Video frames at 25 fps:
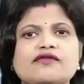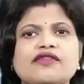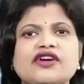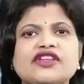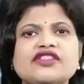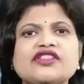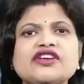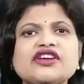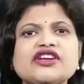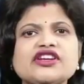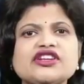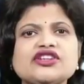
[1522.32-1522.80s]

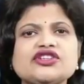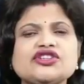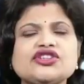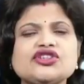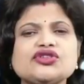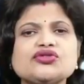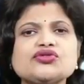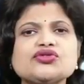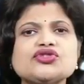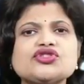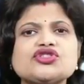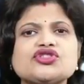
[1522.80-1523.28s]

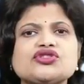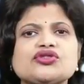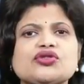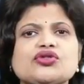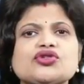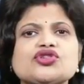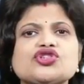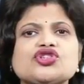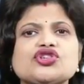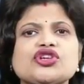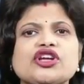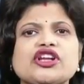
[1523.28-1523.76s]
Weather-induced
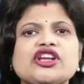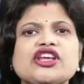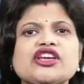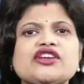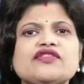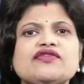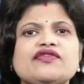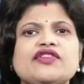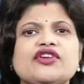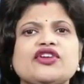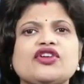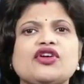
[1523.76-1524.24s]

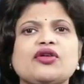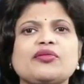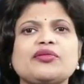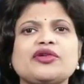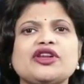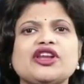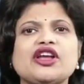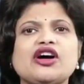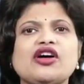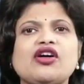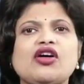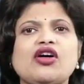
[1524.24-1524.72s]
oceanic
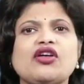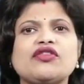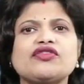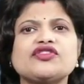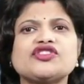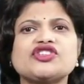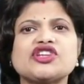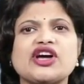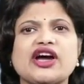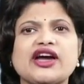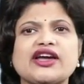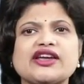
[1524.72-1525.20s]
phenomena
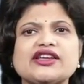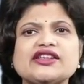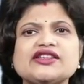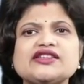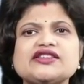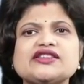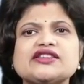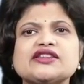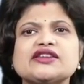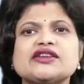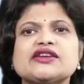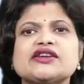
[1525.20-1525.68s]
of
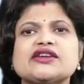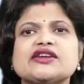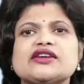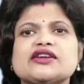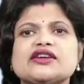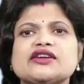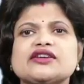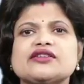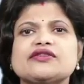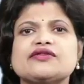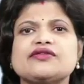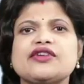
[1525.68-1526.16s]
tides,
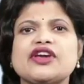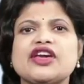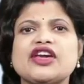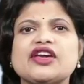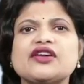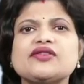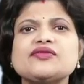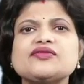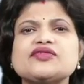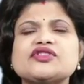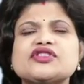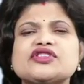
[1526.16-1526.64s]

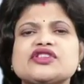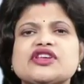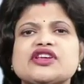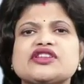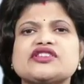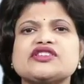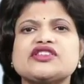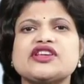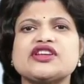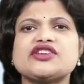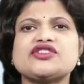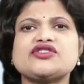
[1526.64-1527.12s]
waves,
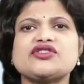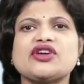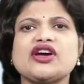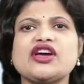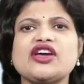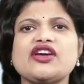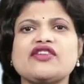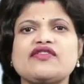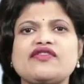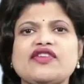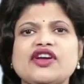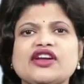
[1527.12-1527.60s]

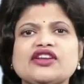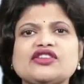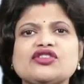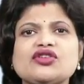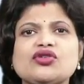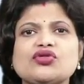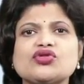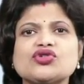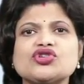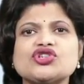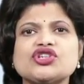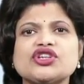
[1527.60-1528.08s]
etc. affect
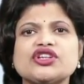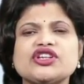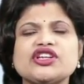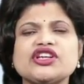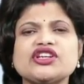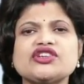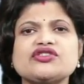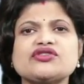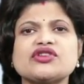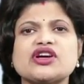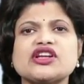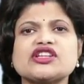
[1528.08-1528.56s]
the
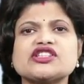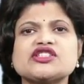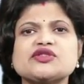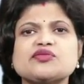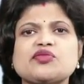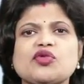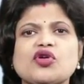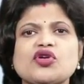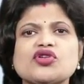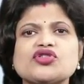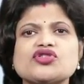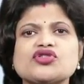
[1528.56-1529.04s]
oceanic
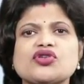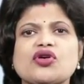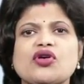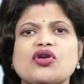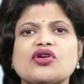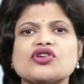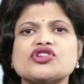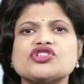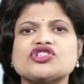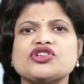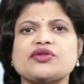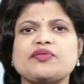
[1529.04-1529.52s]
transport
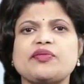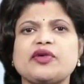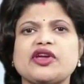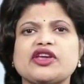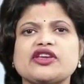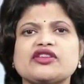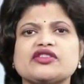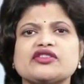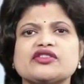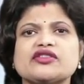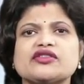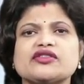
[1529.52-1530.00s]
or
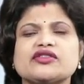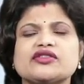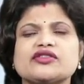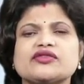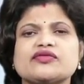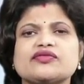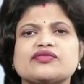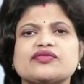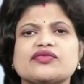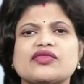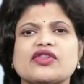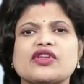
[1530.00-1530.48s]
shipping.
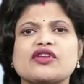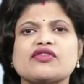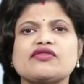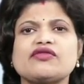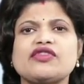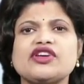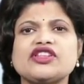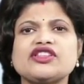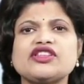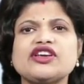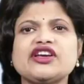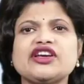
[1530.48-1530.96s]

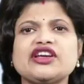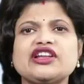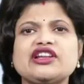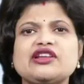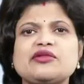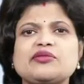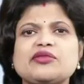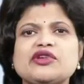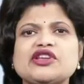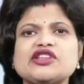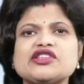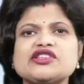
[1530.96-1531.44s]
Weather
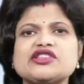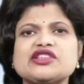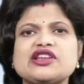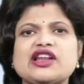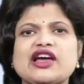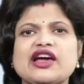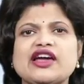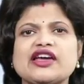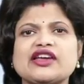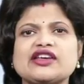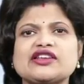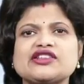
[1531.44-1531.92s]
elements
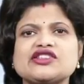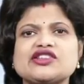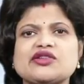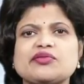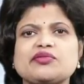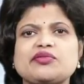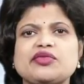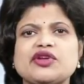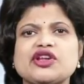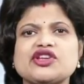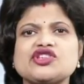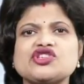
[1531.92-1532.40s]
like
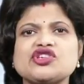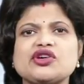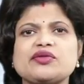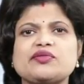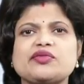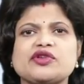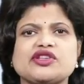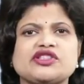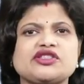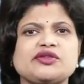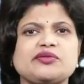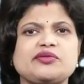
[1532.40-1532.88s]
temperature,
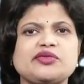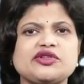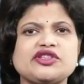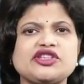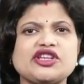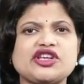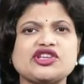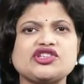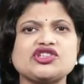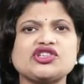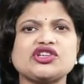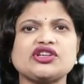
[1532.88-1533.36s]

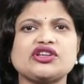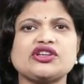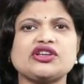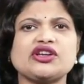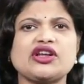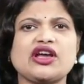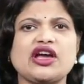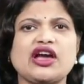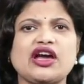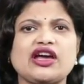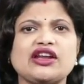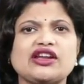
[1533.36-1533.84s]

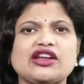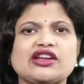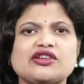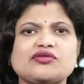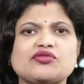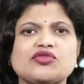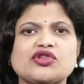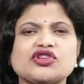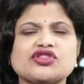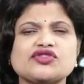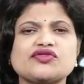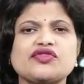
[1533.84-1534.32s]
precipitation and
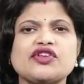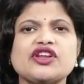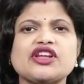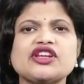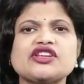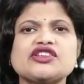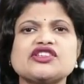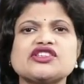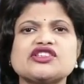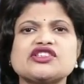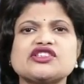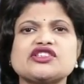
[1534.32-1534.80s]

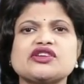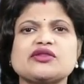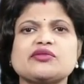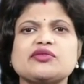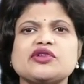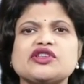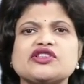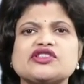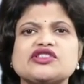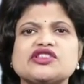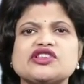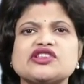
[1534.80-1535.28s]
atmospheric
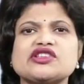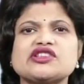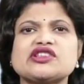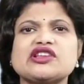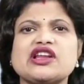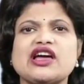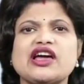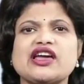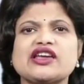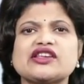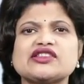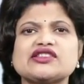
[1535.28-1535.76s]
disturbances
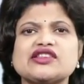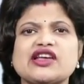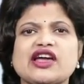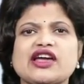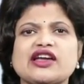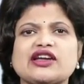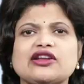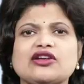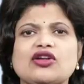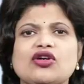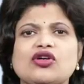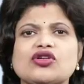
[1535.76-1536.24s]
like
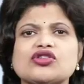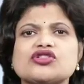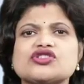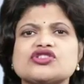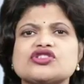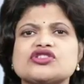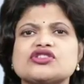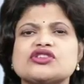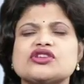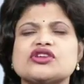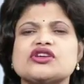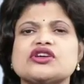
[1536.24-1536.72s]

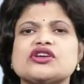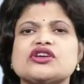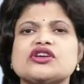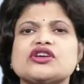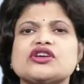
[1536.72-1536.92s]
cyclones,